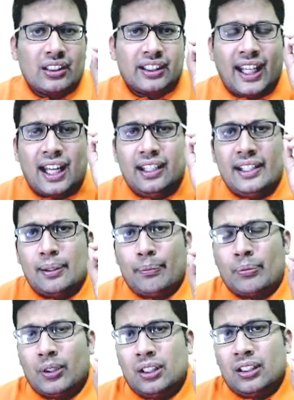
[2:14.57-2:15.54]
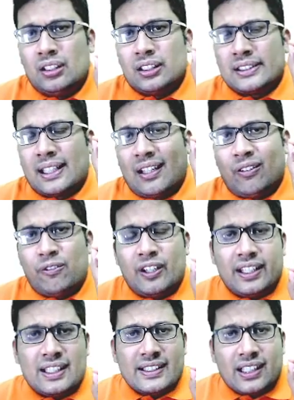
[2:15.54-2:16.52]
thallium
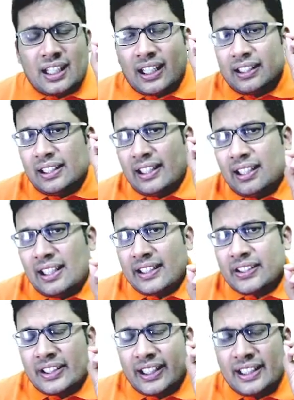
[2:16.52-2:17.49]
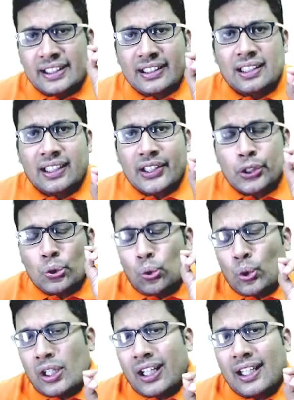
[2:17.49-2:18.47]
sulfate is a colorless, tasteless,
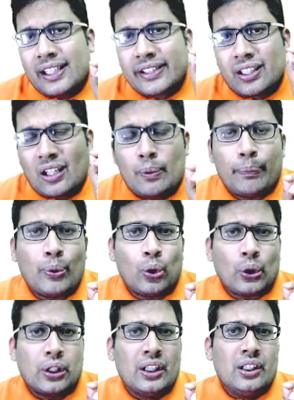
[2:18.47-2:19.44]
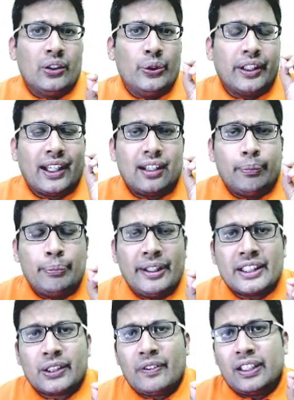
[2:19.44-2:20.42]
odorless compound. You can
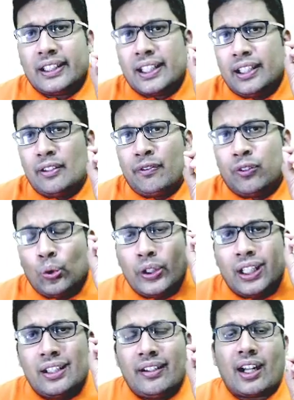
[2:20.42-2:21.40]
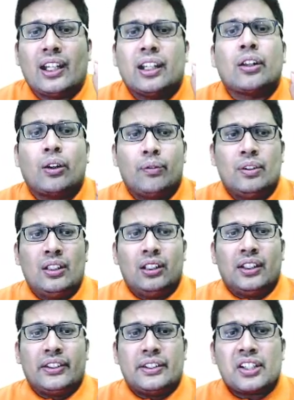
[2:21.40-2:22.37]
mix with any food and drink.
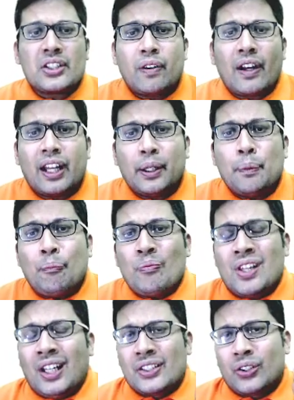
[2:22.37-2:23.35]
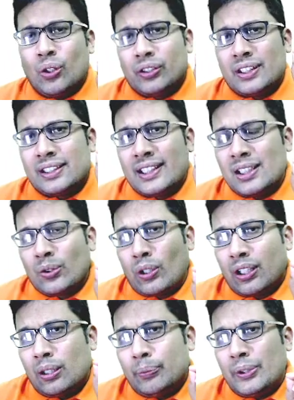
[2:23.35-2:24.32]
That's why, so this is
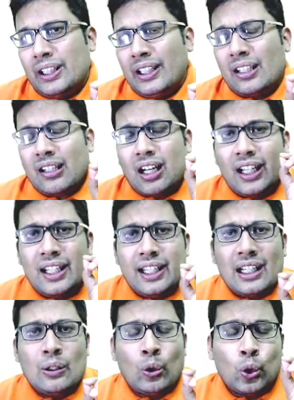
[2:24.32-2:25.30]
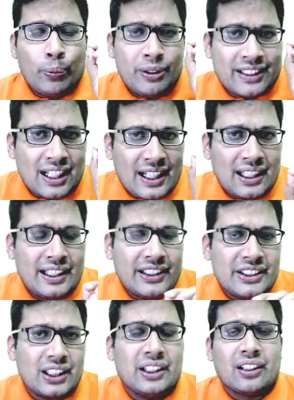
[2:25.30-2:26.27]
one of the ideal homicidal
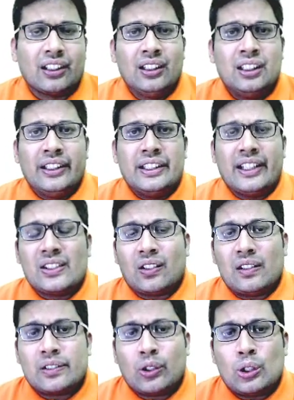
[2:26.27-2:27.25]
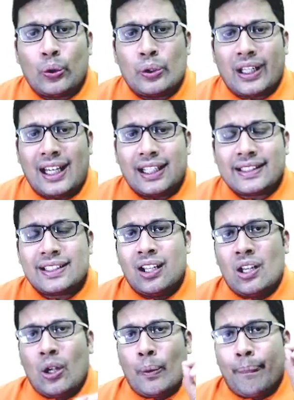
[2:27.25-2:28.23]
agent. It is also known
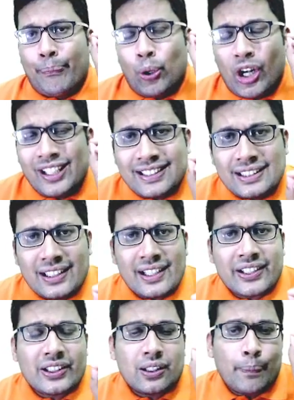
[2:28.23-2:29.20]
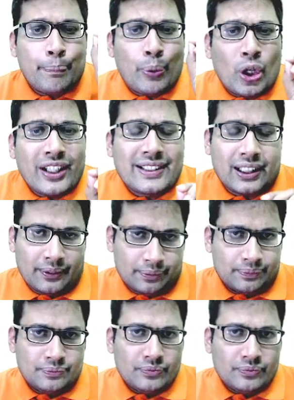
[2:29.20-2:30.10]
as poisonous poison